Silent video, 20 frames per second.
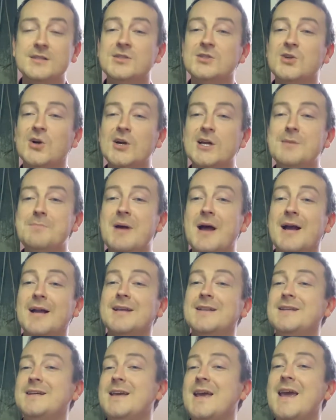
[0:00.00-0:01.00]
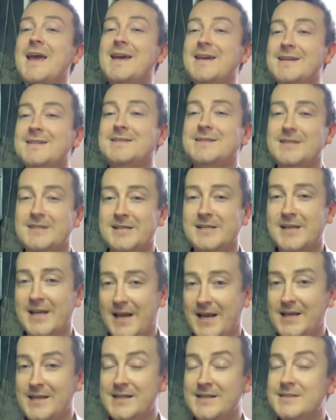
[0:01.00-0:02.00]
starting back in the
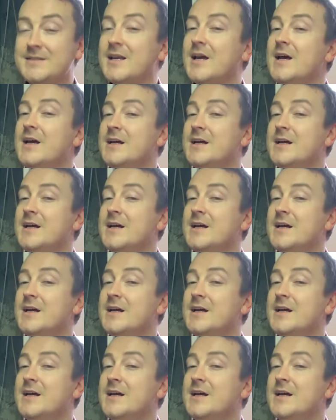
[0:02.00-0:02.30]
1880s,